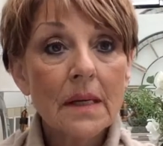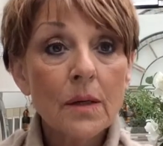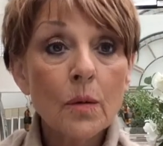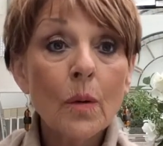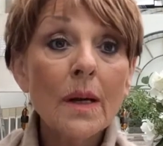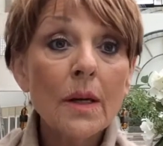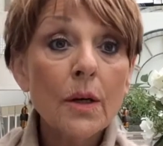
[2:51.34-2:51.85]

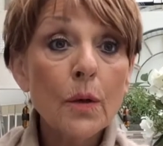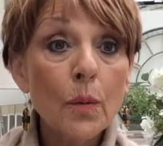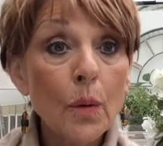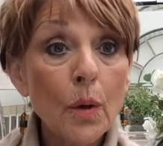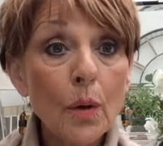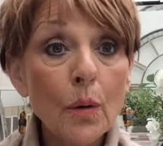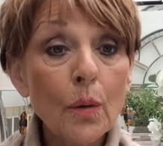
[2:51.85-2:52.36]
Twit,
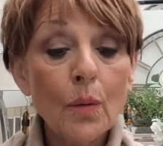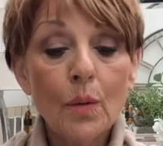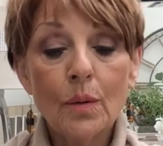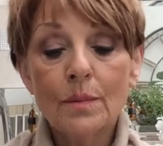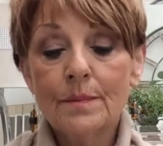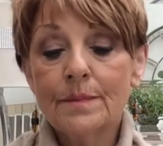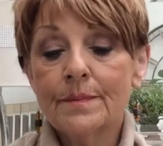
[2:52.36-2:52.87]
woo!
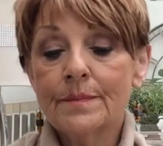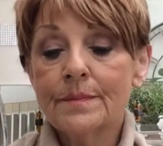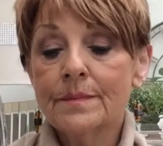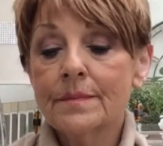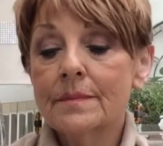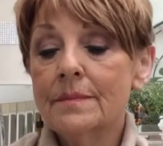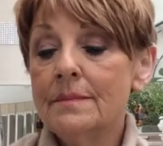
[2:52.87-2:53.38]

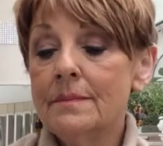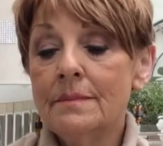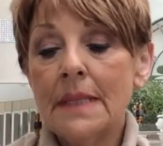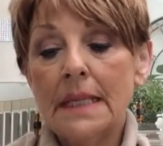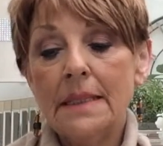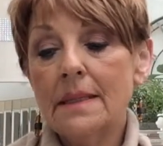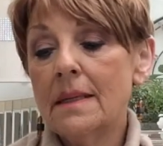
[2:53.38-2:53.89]

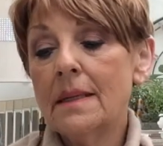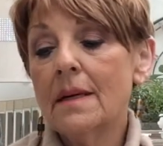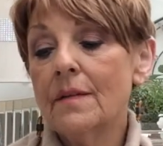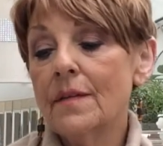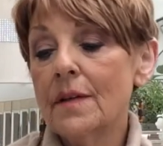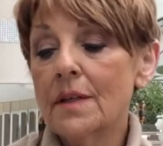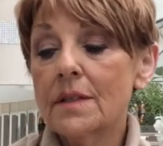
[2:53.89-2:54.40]
They didn't
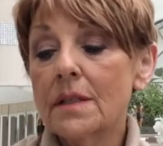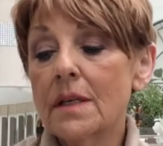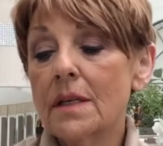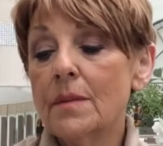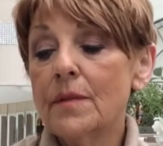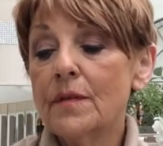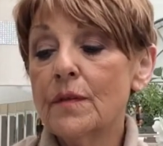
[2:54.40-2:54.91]
have far to
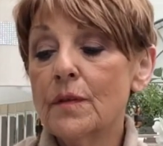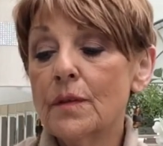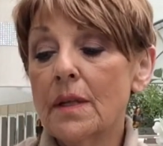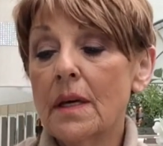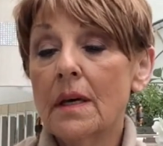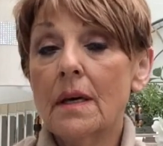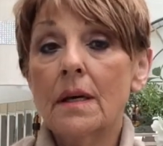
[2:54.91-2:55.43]
go before
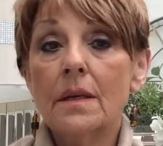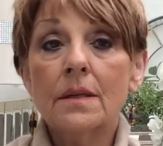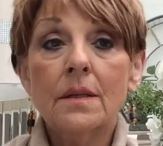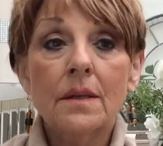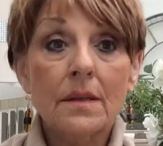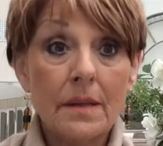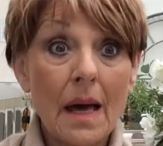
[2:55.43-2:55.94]
they heard
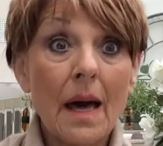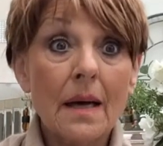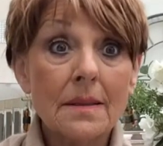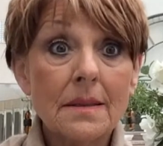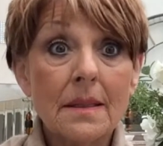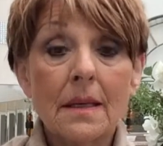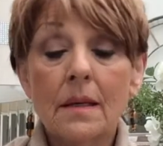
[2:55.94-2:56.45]
that
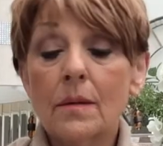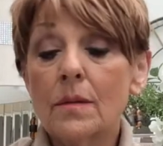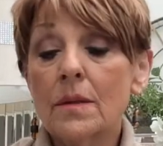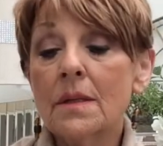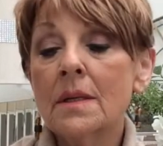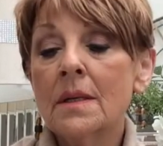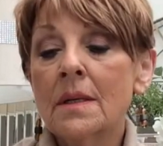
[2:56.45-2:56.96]
sound.